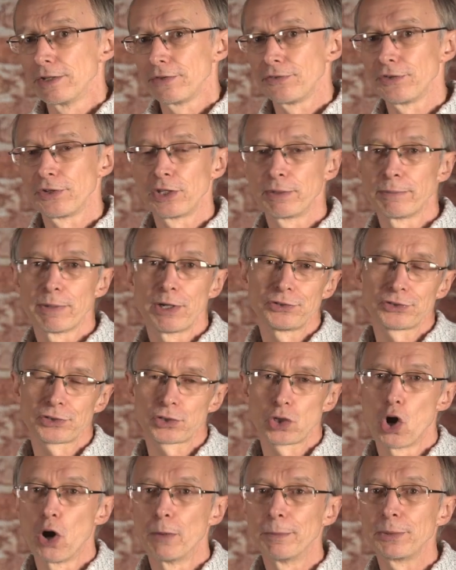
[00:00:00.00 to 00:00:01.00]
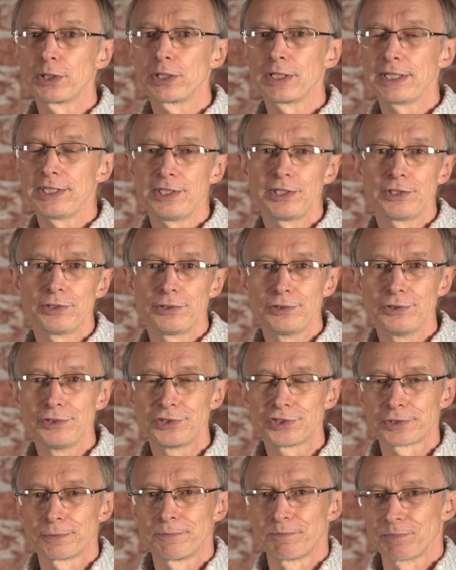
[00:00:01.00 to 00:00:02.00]
than the most commonly
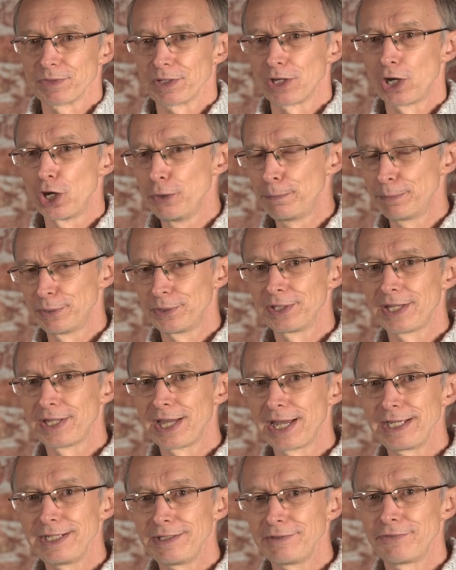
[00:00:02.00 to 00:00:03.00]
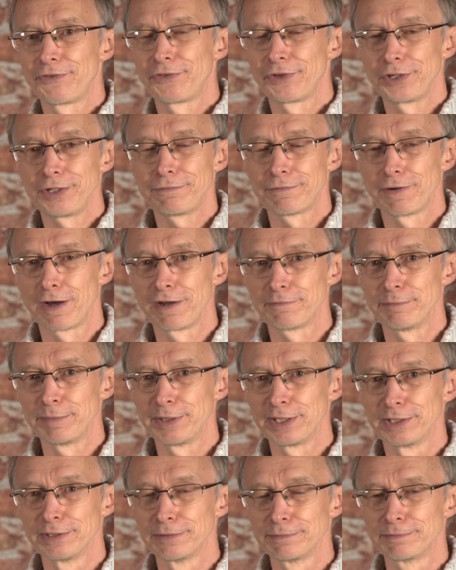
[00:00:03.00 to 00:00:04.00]
used open gate
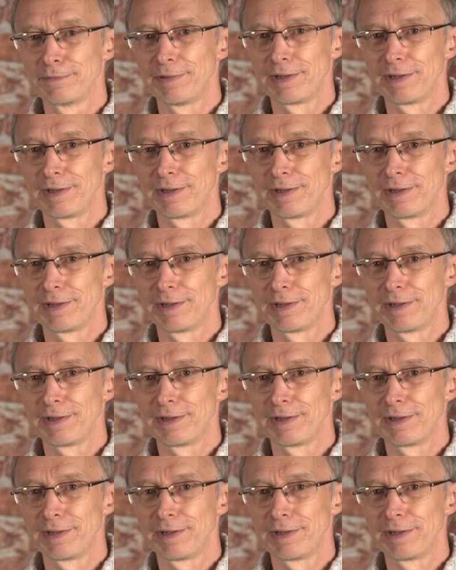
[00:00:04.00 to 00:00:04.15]
35mm,